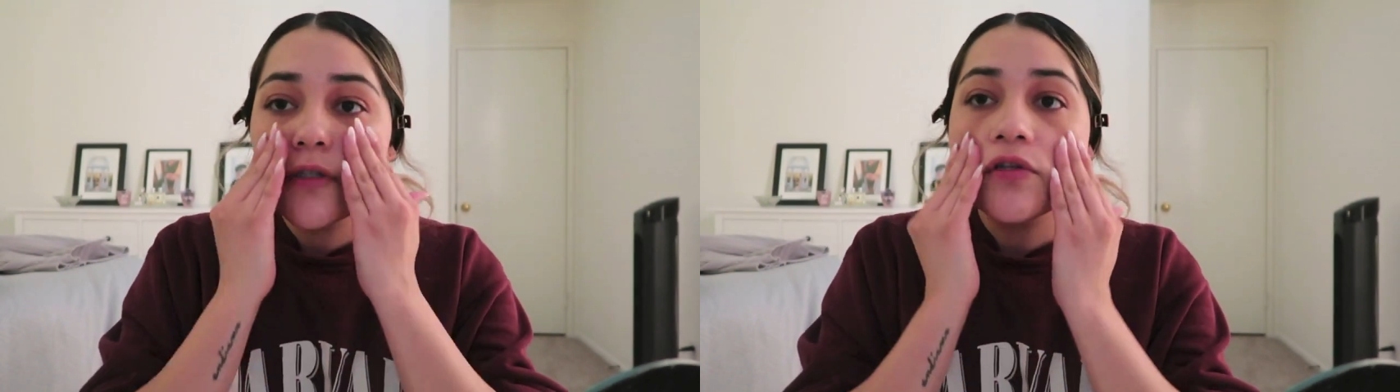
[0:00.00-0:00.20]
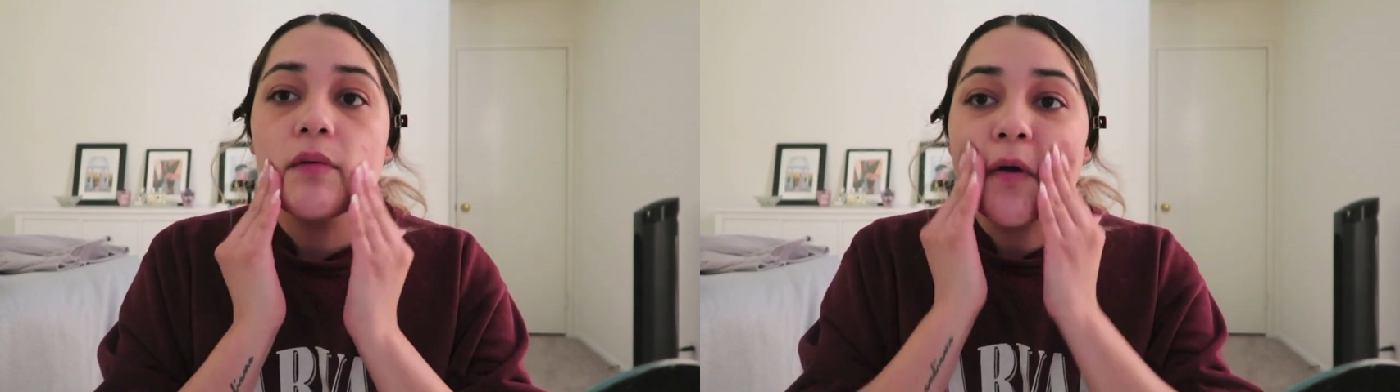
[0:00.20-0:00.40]

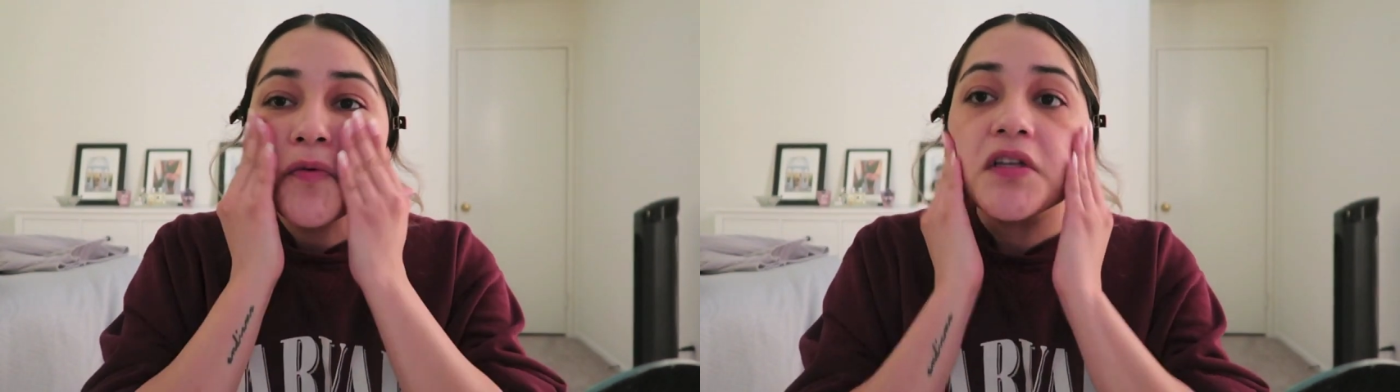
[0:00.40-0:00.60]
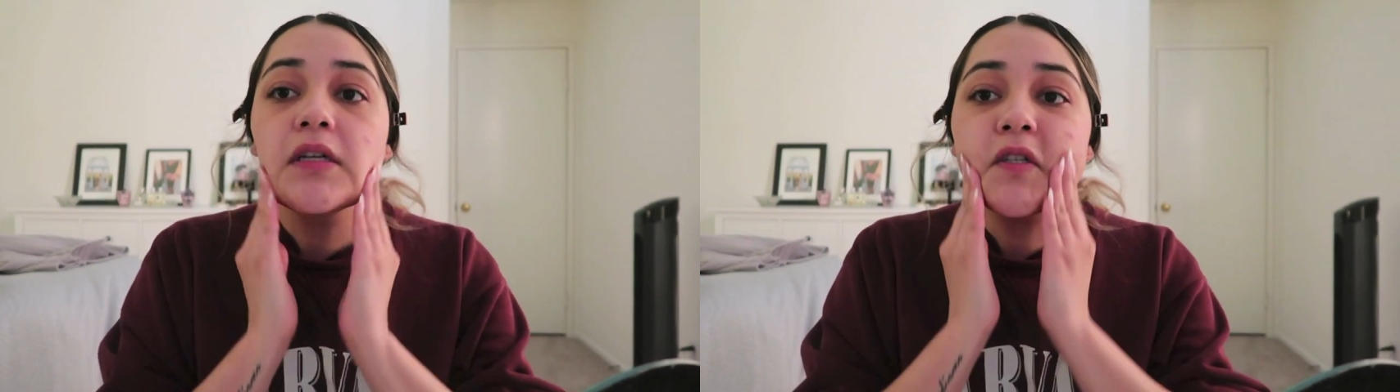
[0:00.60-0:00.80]
so I'm not
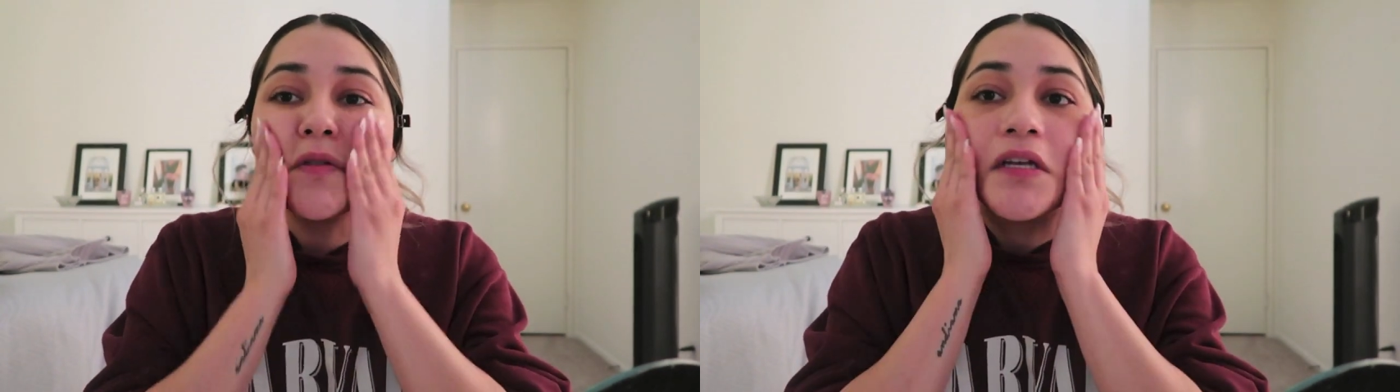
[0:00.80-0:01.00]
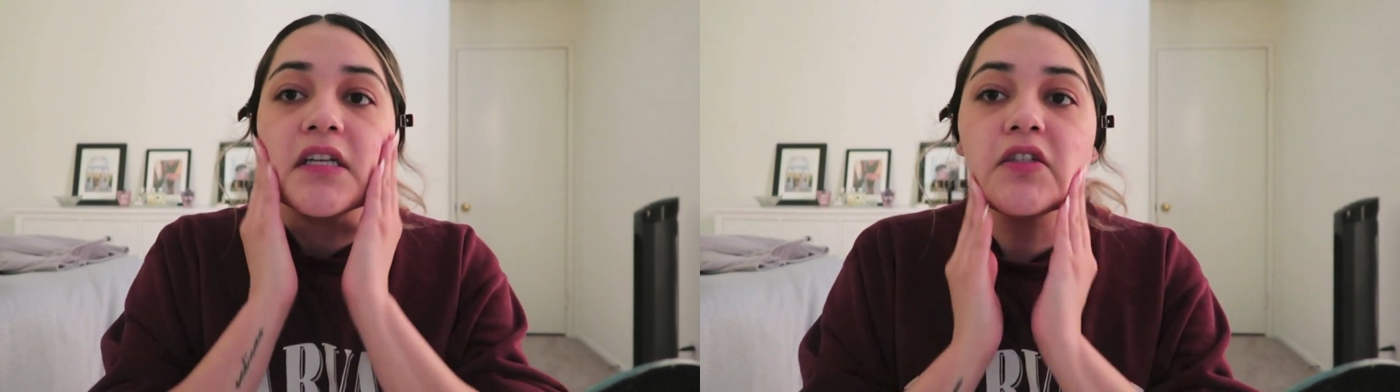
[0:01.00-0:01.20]
really going to
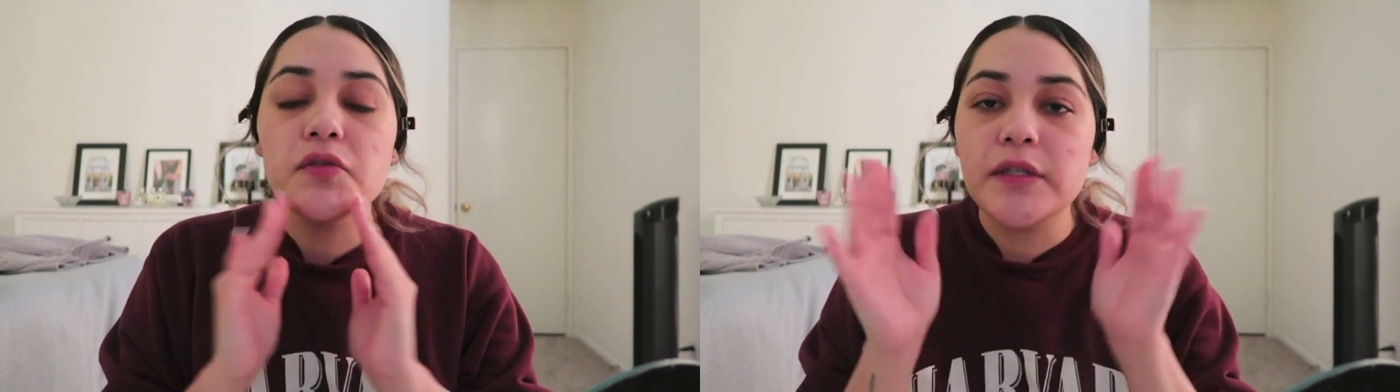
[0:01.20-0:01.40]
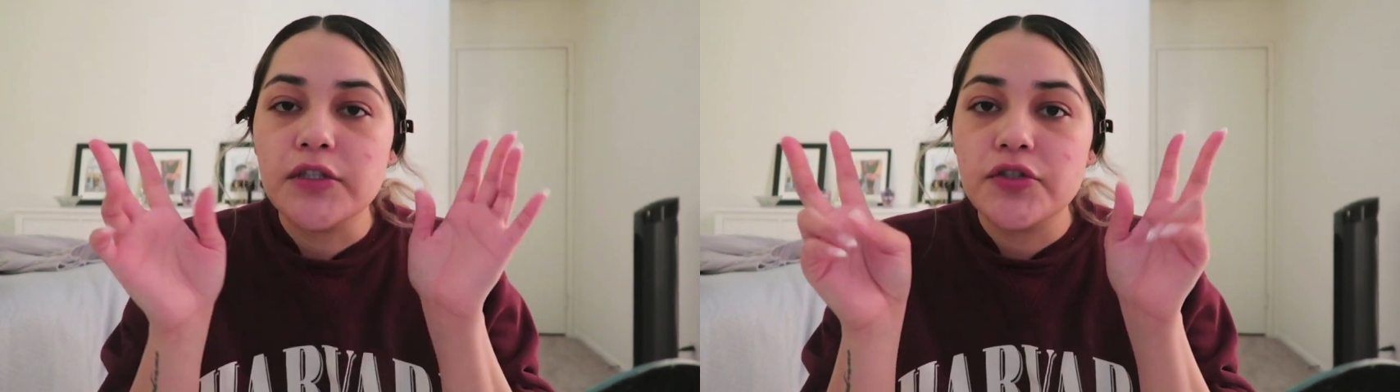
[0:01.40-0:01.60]
like
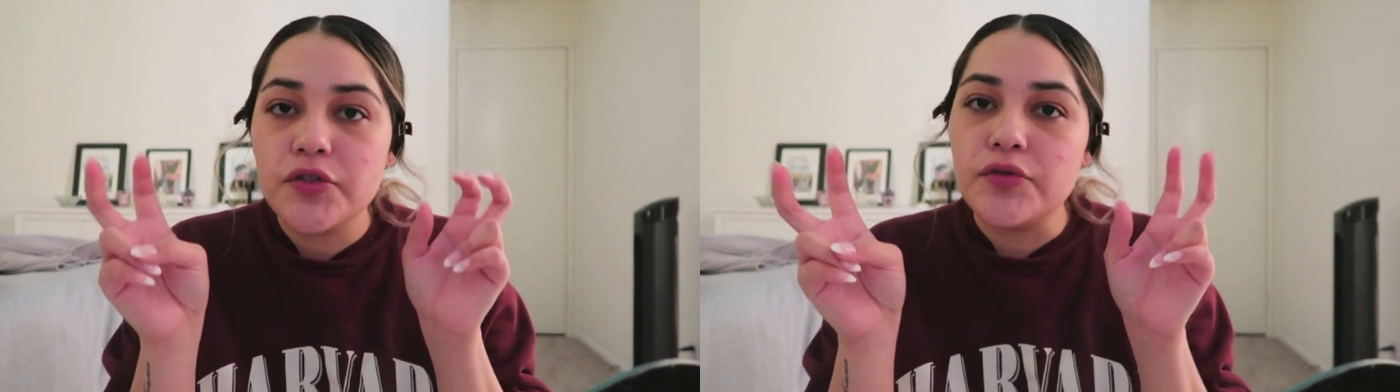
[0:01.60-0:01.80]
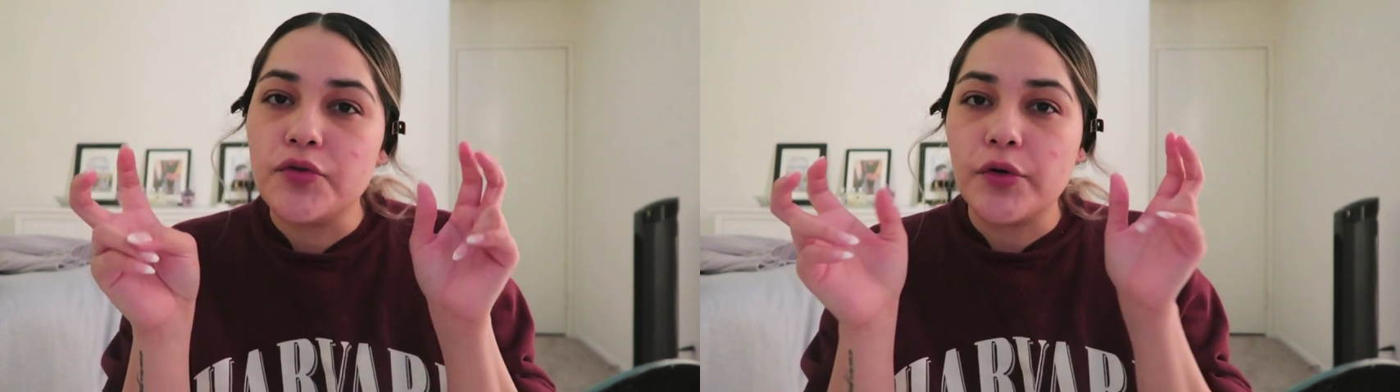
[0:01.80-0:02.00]
do a
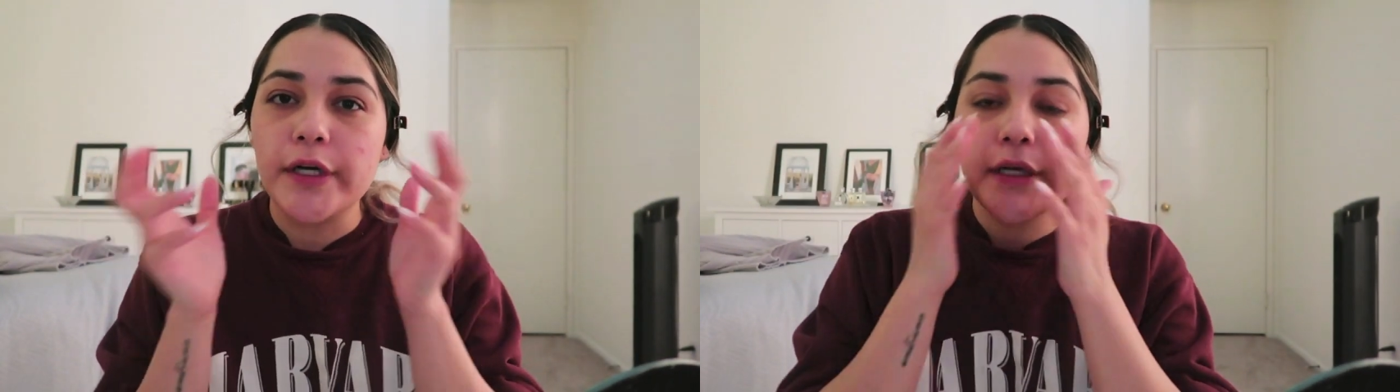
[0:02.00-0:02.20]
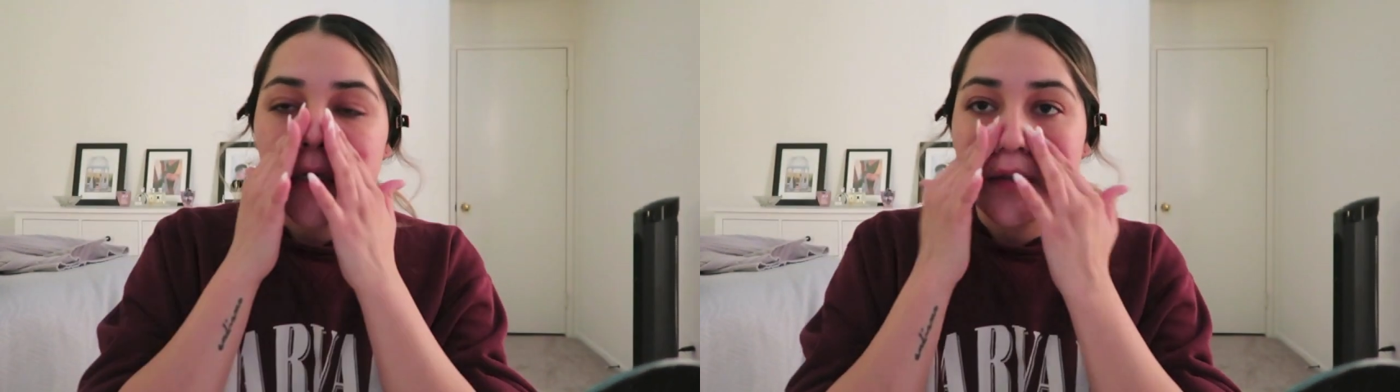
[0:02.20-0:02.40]

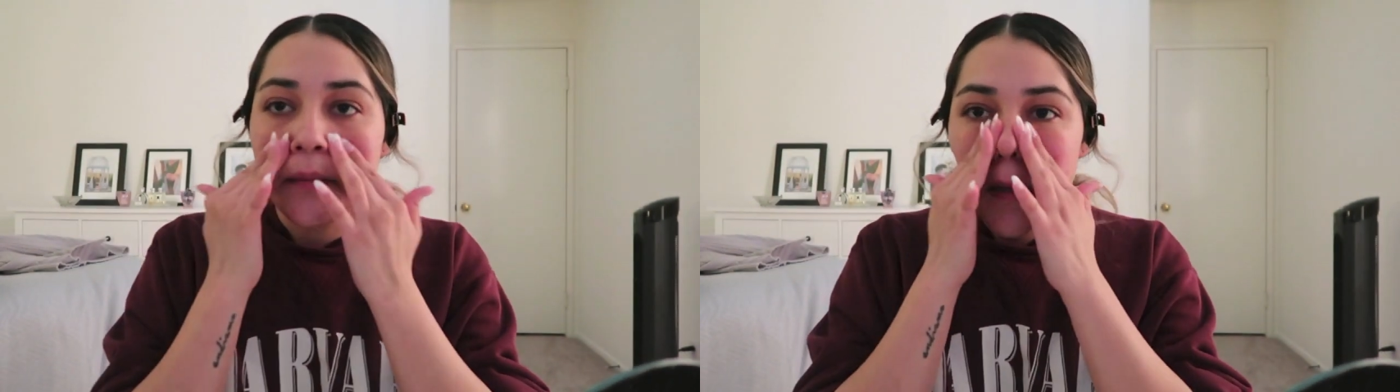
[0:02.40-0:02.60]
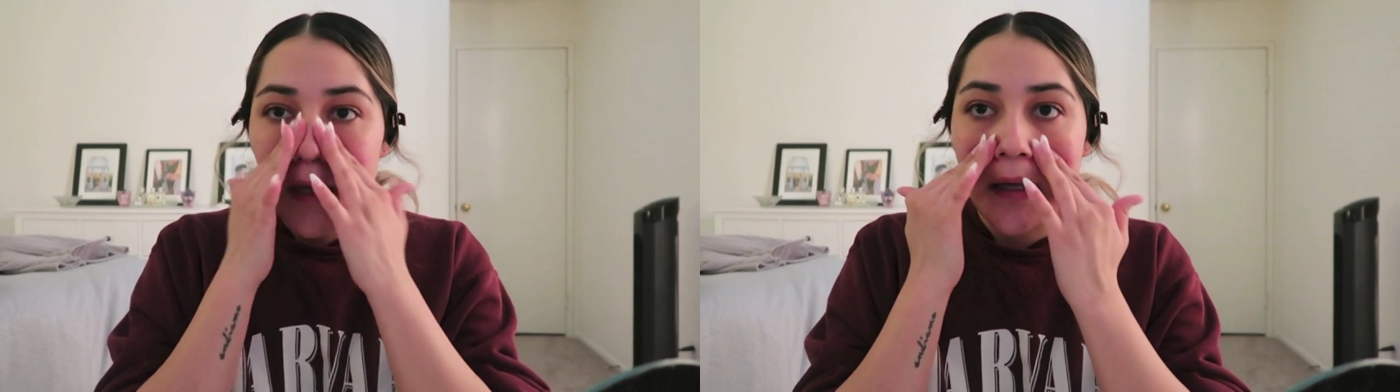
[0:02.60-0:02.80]

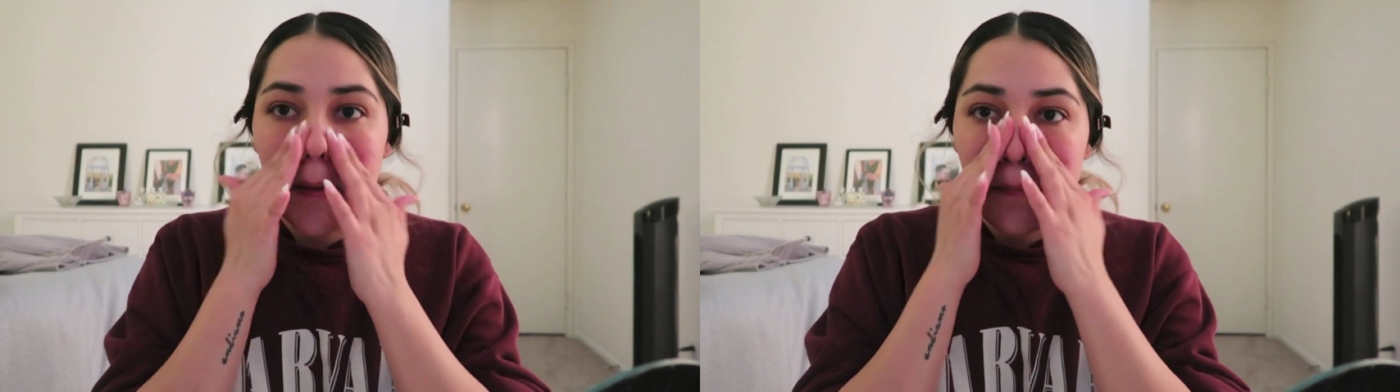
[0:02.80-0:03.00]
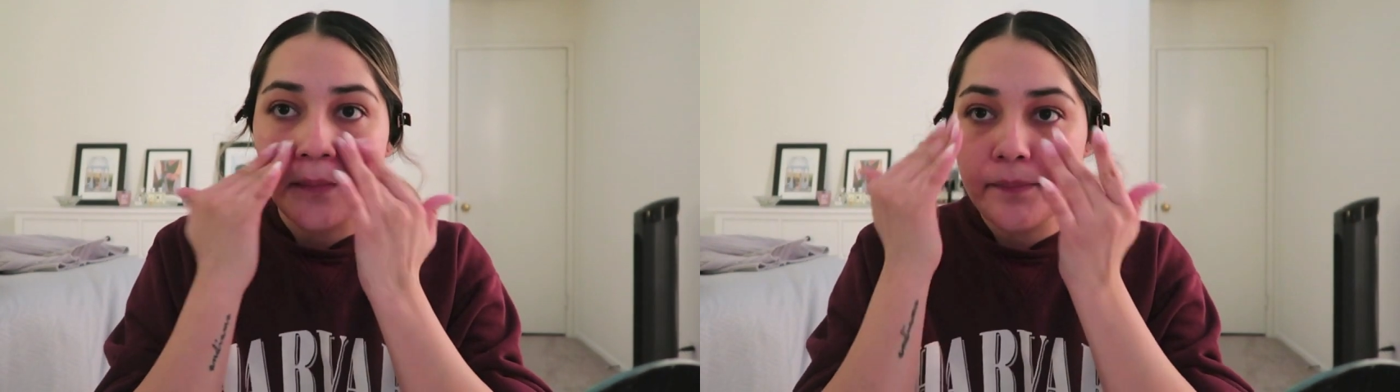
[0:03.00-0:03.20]
tutorial.
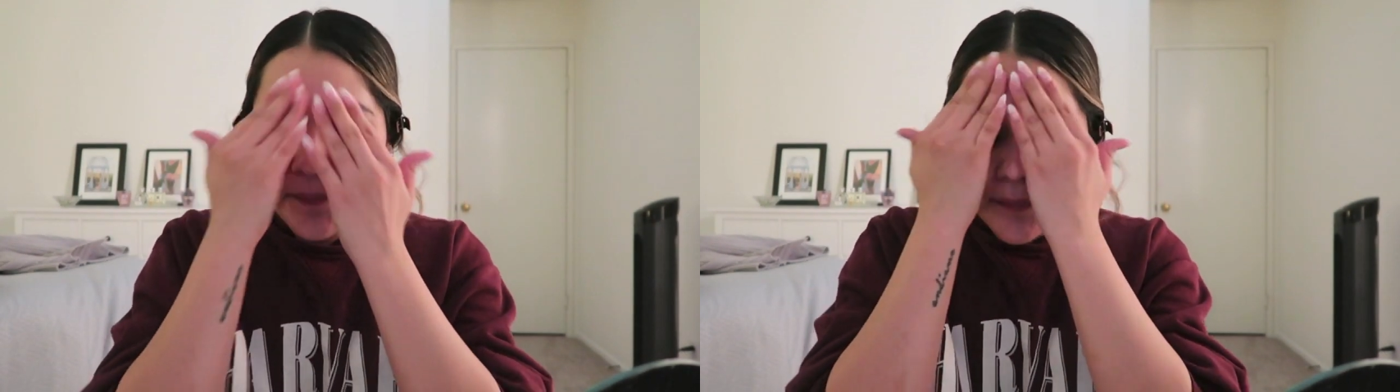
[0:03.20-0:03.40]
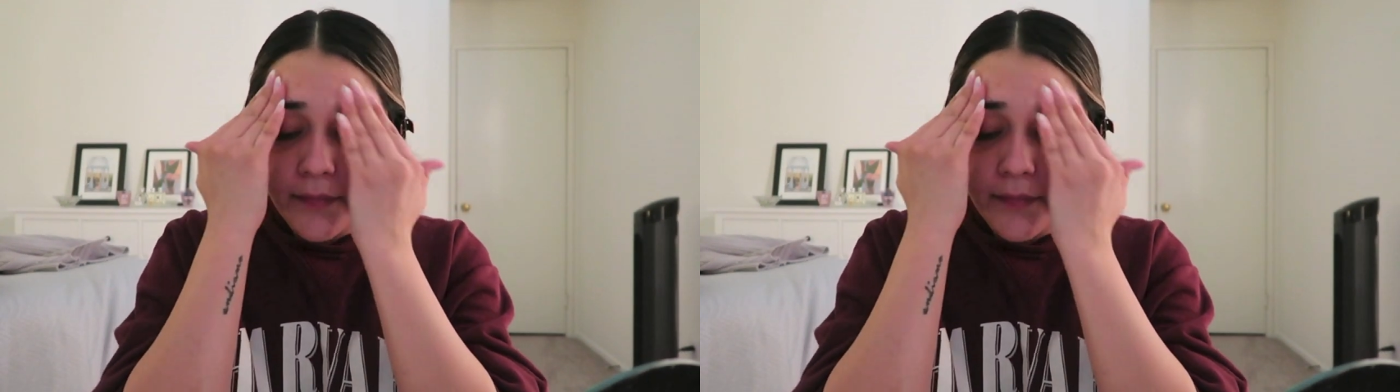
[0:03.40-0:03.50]
Um,